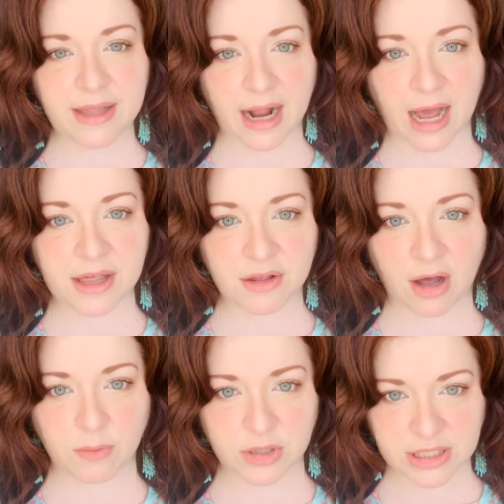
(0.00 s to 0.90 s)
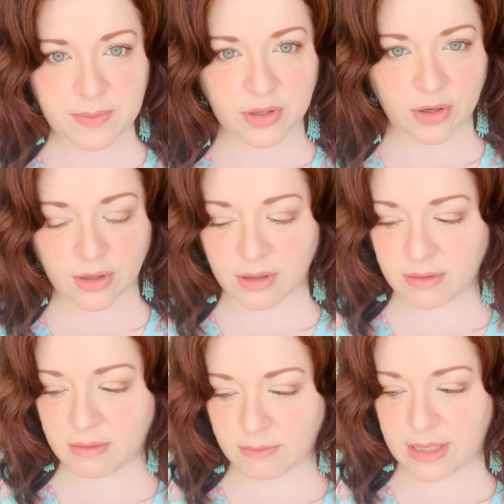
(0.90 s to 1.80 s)
that I thought were similar
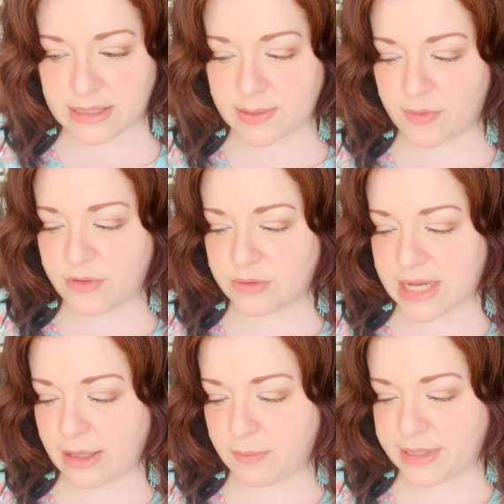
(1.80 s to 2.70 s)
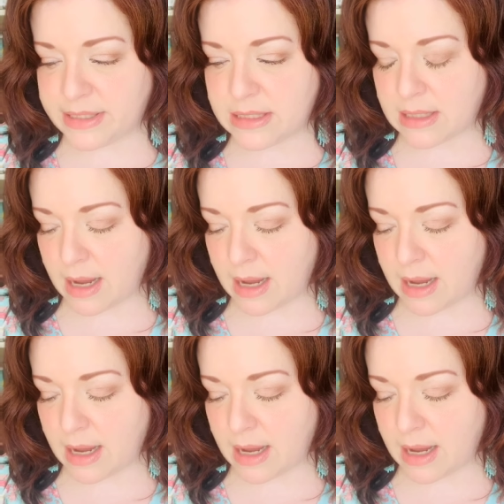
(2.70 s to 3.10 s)
in some of those elements,